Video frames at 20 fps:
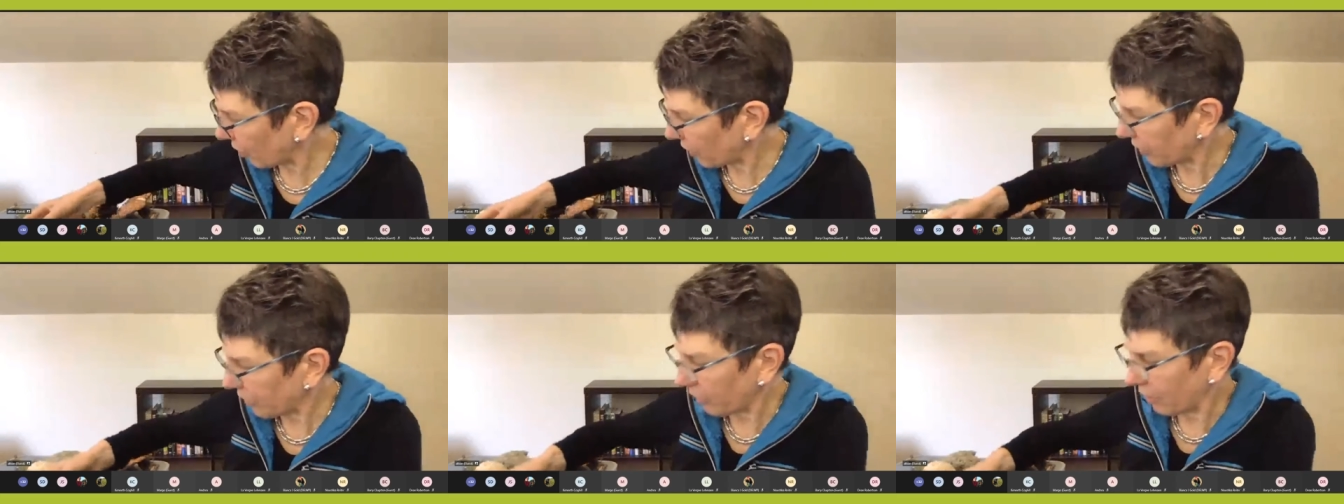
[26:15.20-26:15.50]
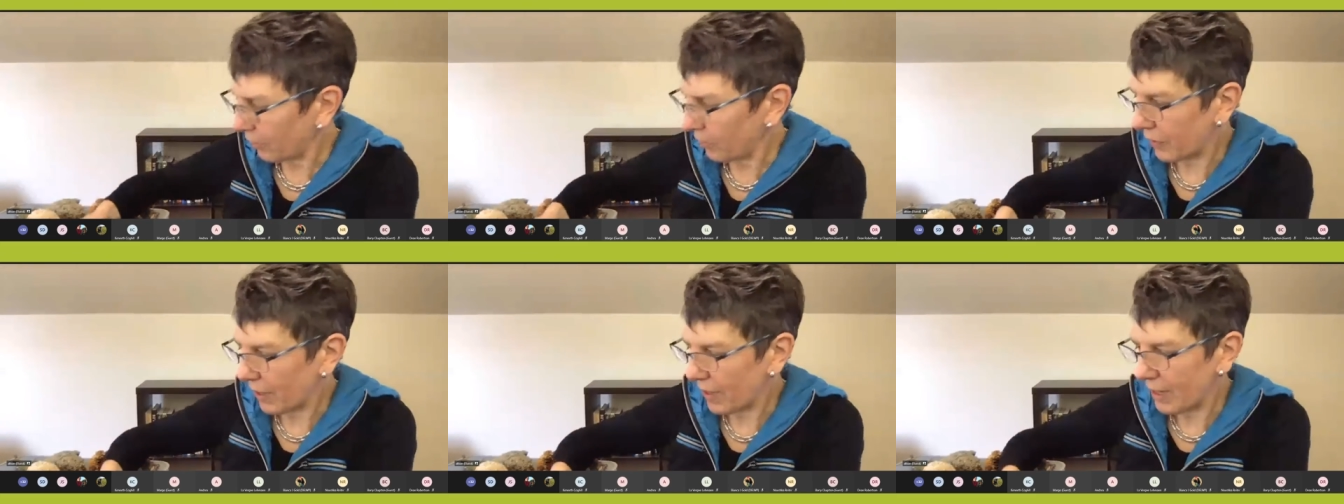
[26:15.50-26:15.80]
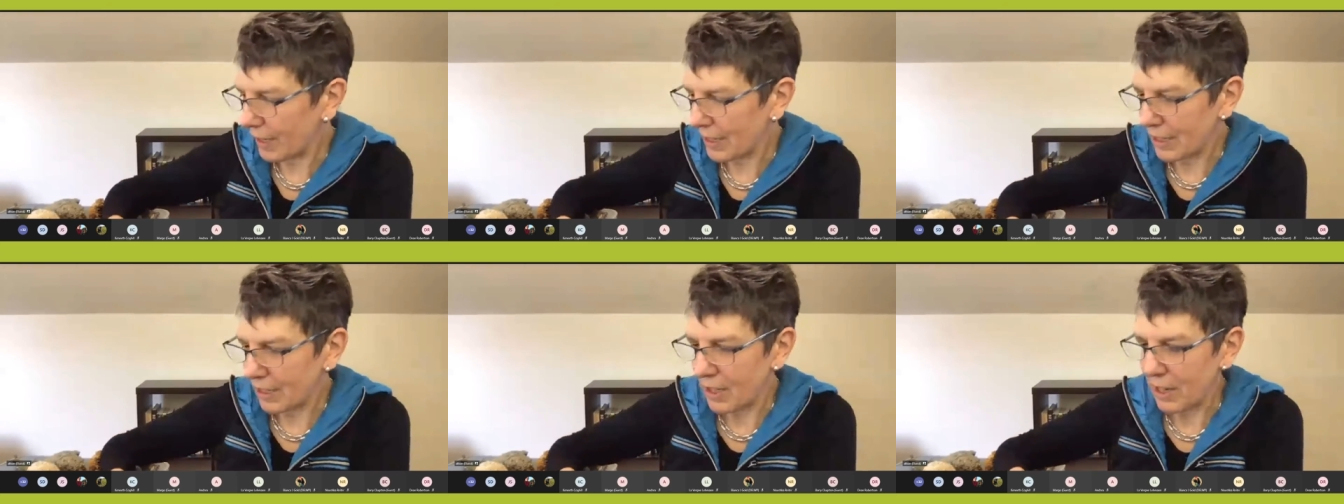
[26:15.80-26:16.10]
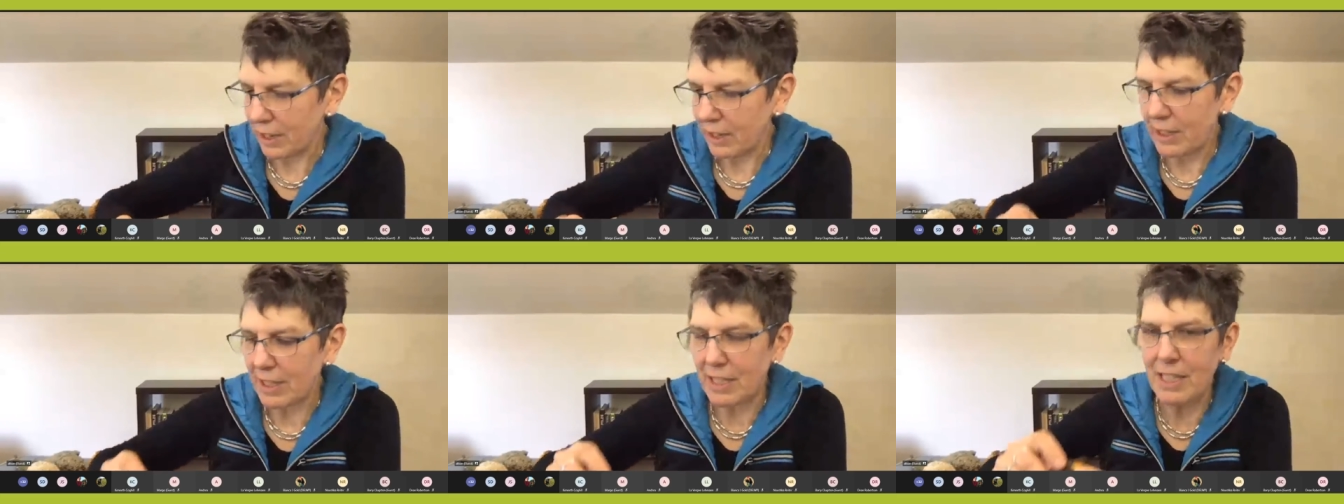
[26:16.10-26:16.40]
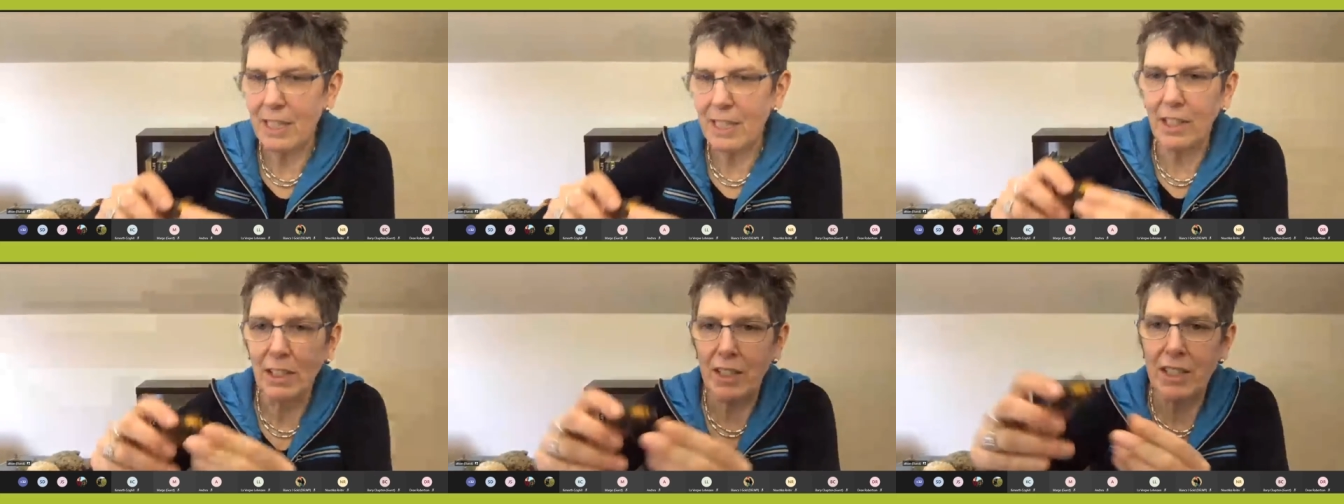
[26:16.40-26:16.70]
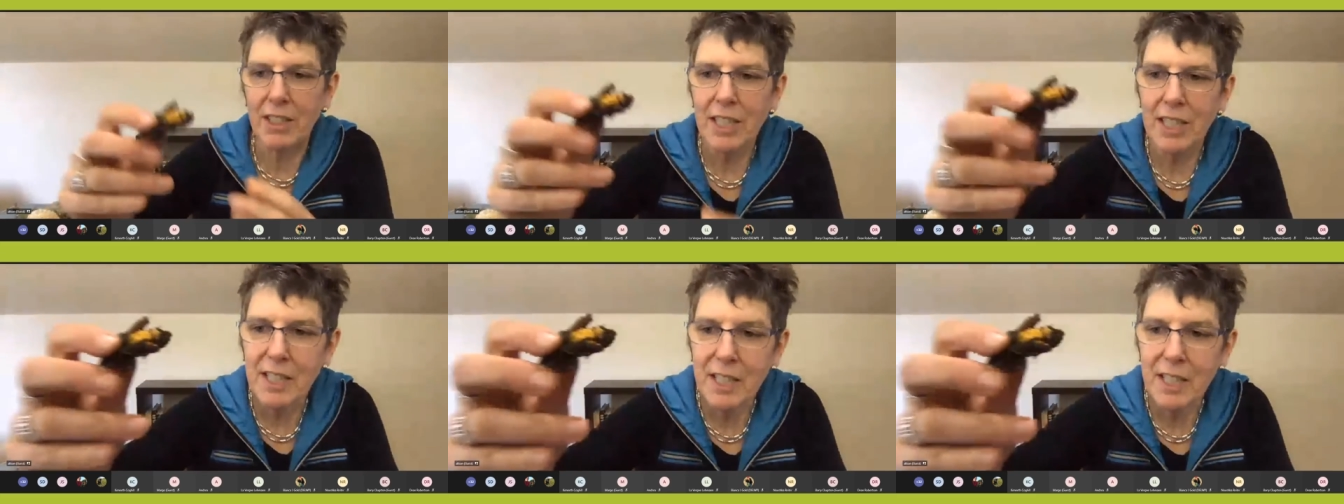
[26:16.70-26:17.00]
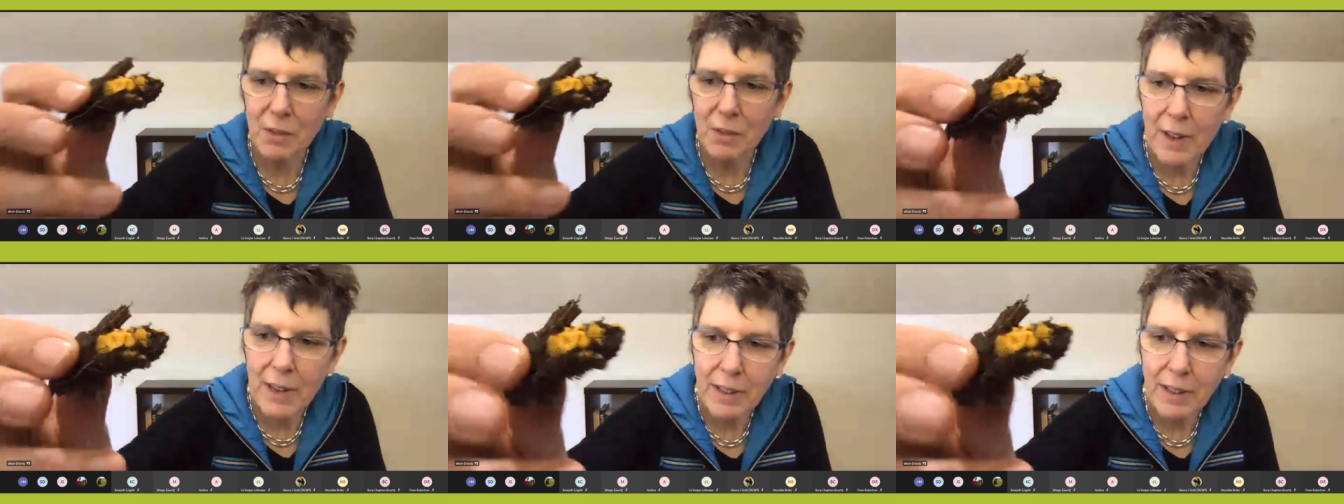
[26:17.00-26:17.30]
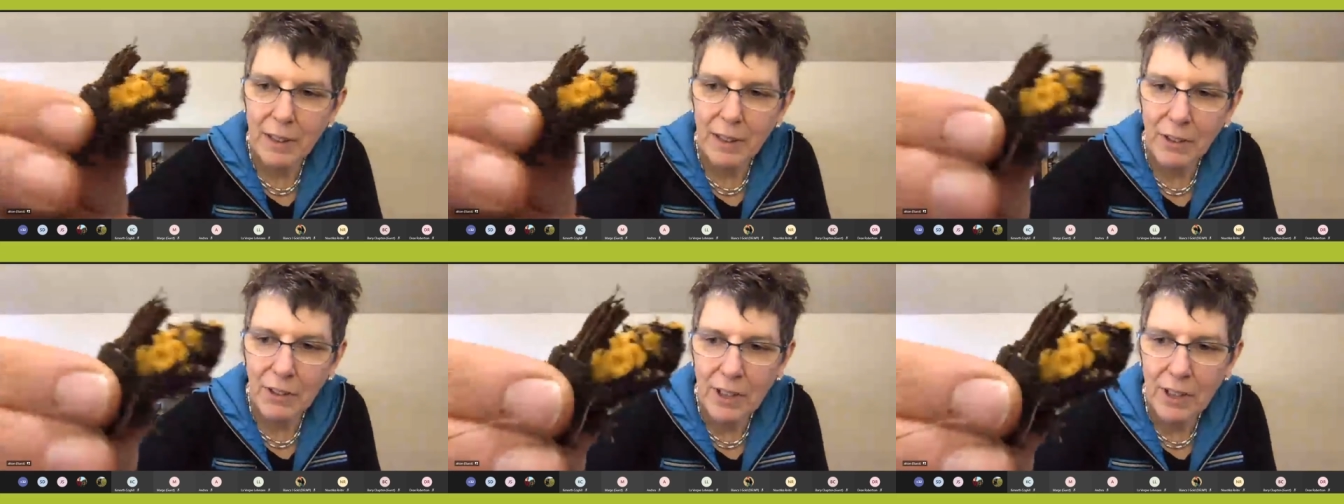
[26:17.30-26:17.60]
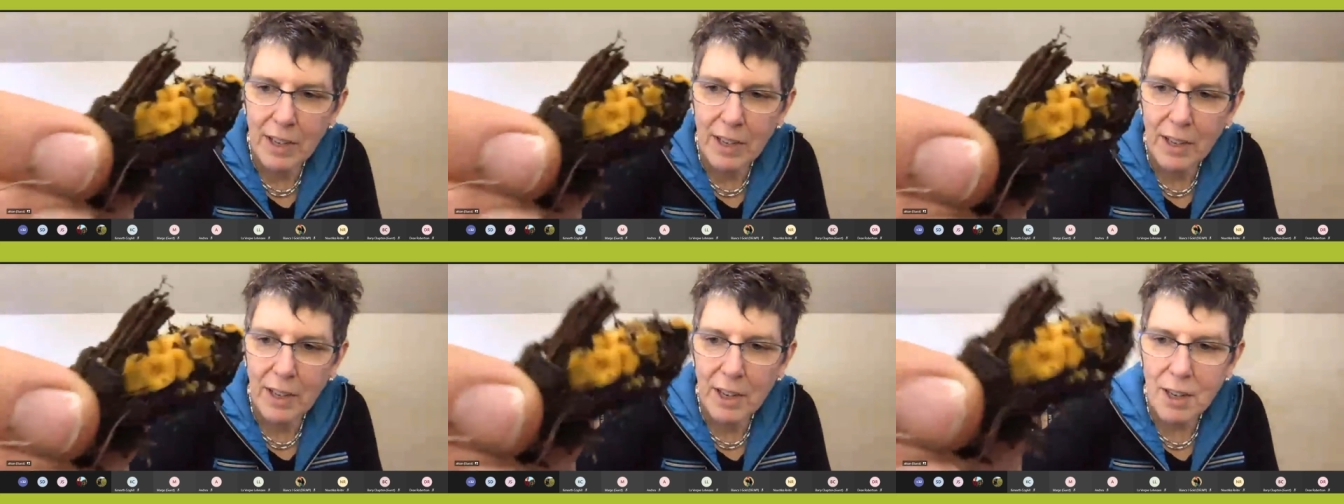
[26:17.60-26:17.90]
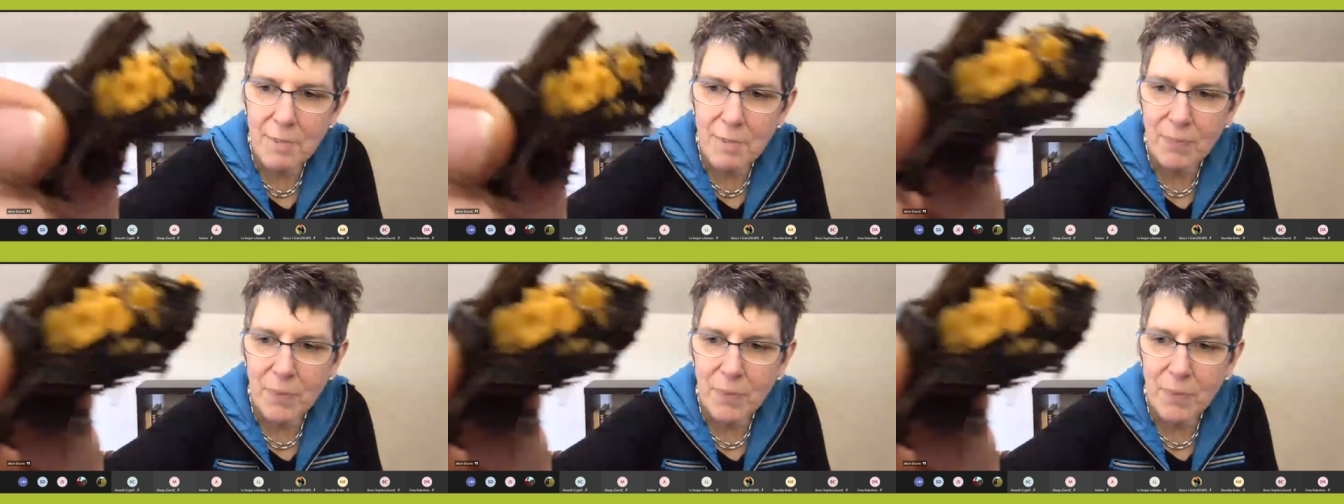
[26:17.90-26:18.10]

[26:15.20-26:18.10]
got little things like this little disc fungus here.